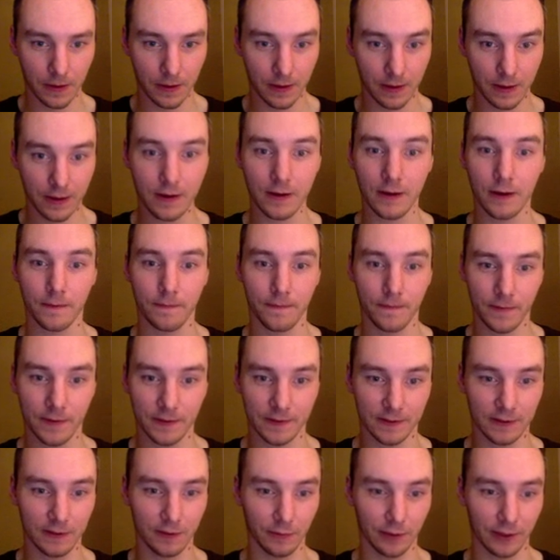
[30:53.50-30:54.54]
oh yeah, there's
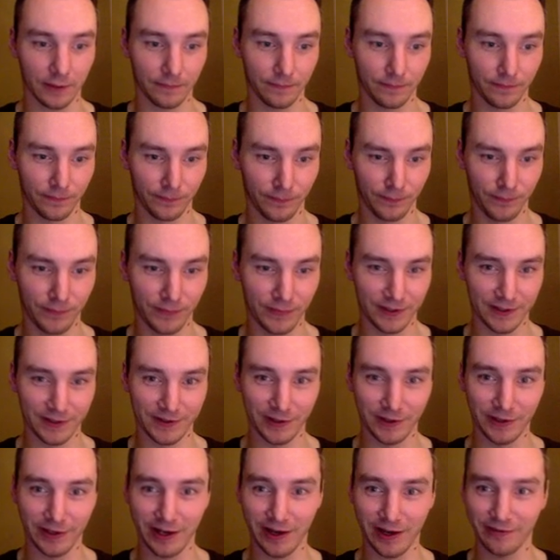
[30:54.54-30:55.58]
a little bit. It's
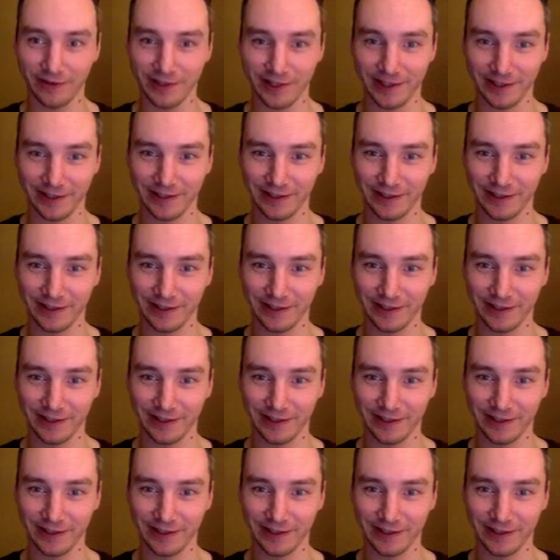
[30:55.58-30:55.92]
not enough, is it?